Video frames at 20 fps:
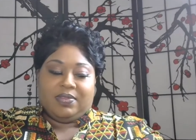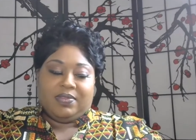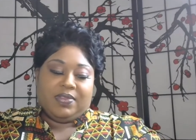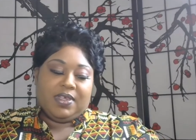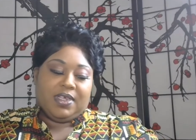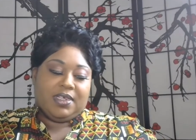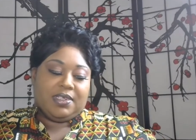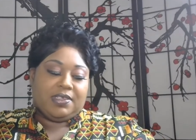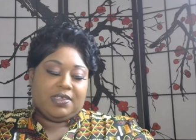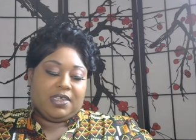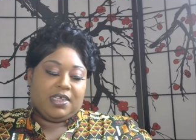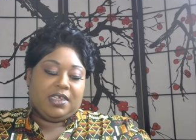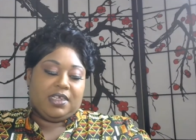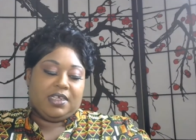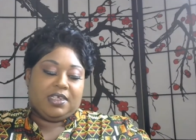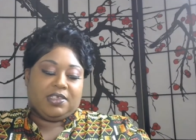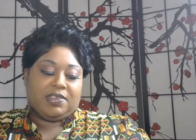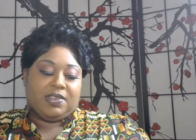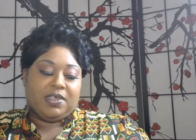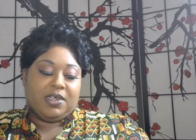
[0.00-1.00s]
This
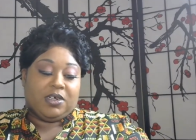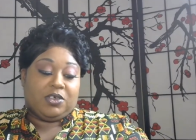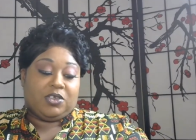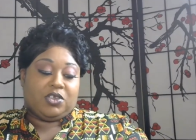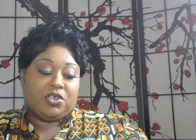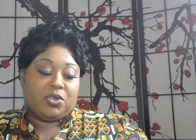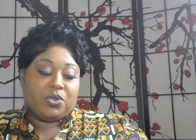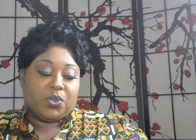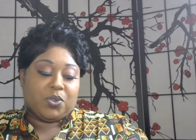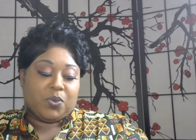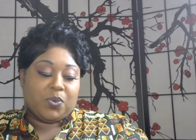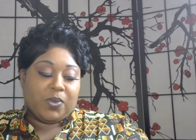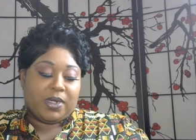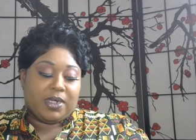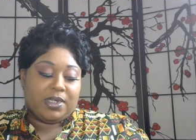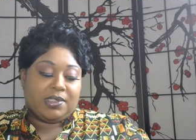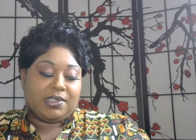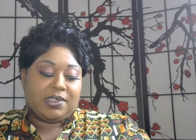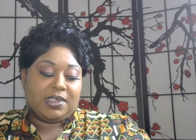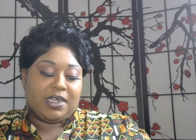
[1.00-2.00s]
is their
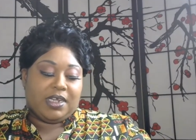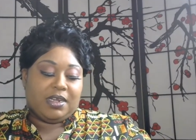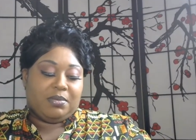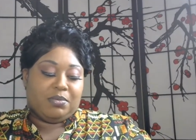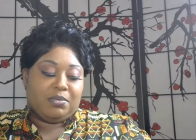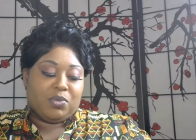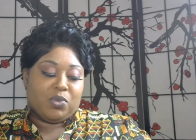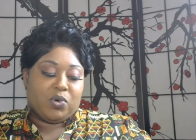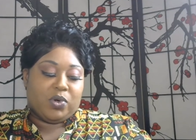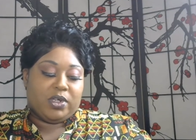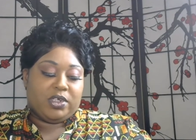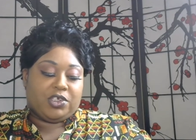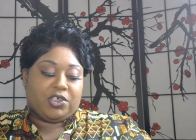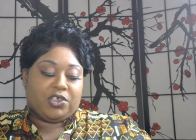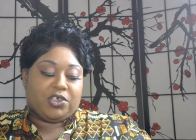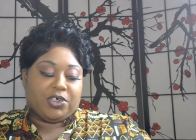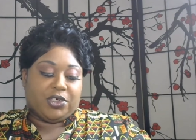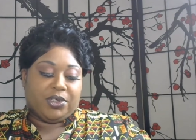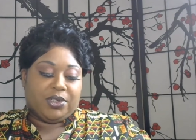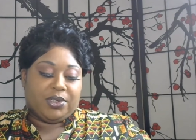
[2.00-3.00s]
Twist and
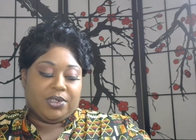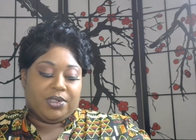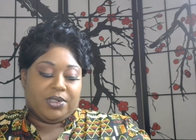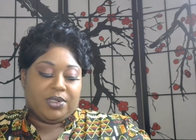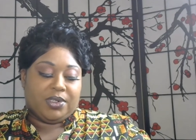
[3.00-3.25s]
Moisture